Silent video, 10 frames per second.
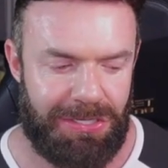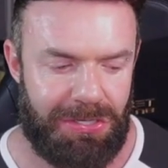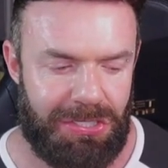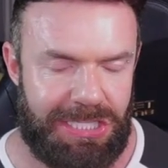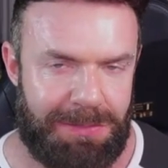
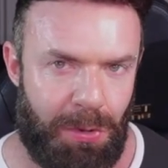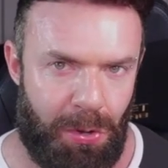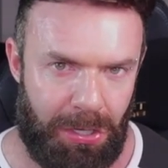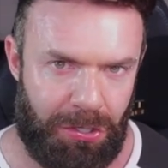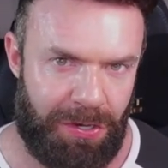
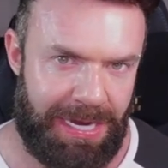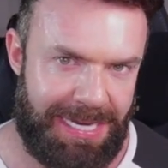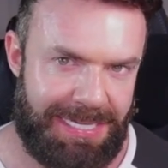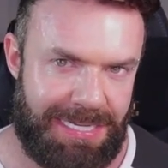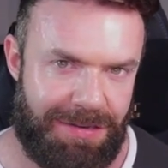smaller
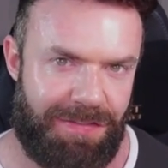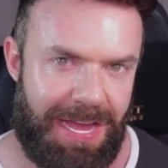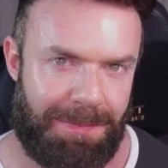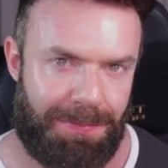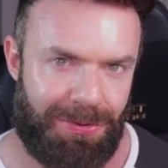indie
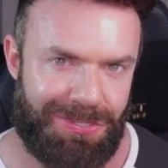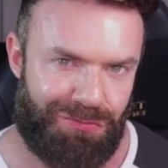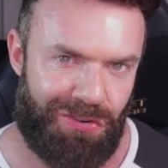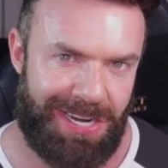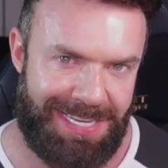developers
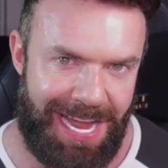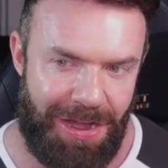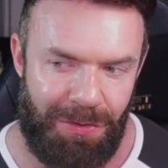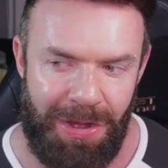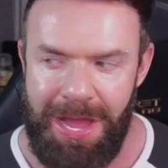right now